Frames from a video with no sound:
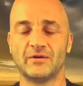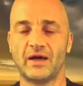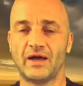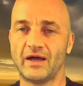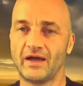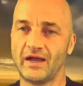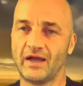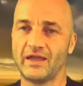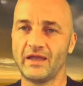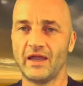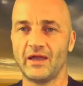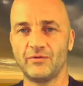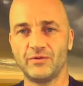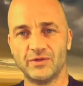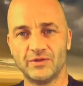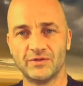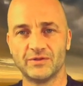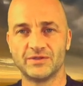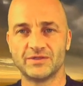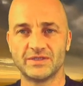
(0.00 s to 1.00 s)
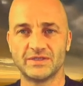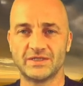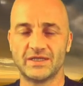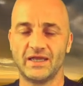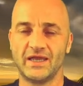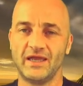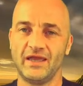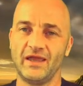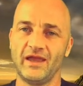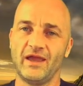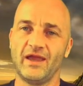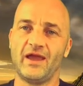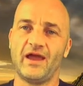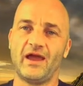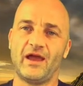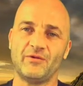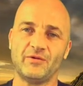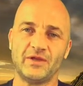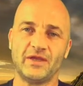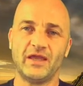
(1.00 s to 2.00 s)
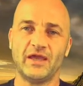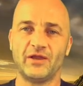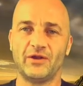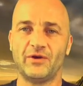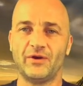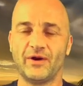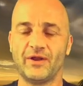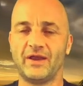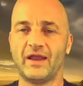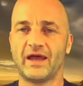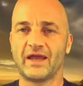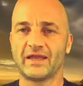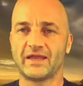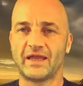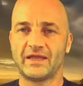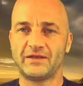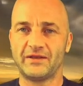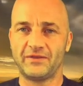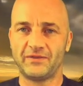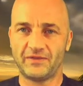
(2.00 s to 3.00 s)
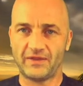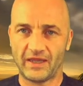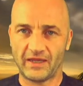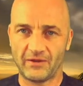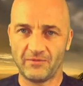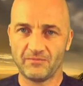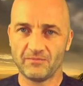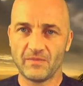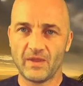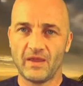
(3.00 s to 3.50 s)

hi, how are you doing today? How are you getting on? That kind of thing.